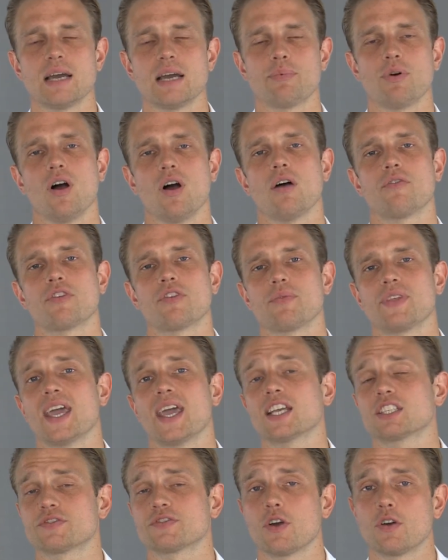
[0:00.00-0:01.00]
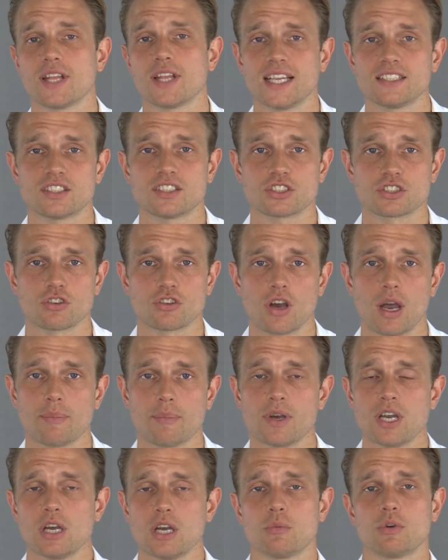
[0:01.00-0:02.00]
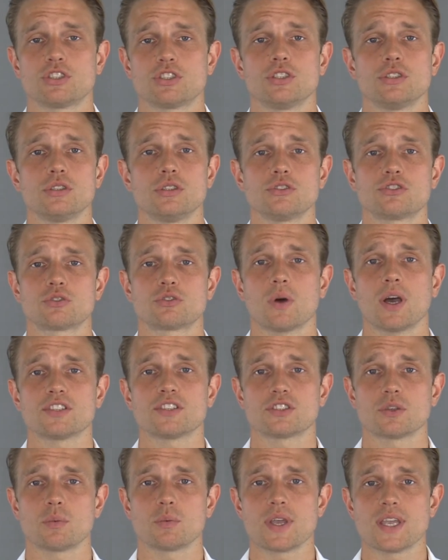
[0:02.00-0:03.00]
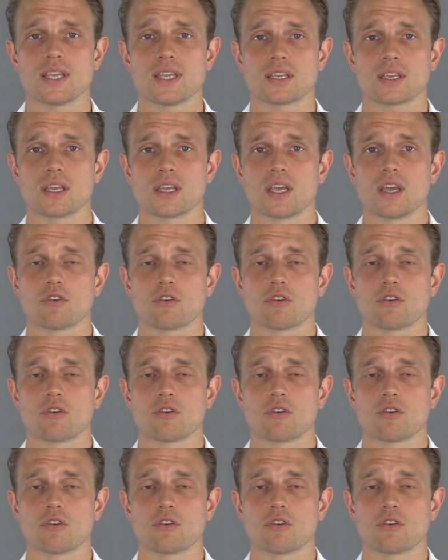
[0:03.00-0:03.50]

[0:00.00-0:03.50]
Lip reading: apart from the exfoliator scrub, which you use twice a week.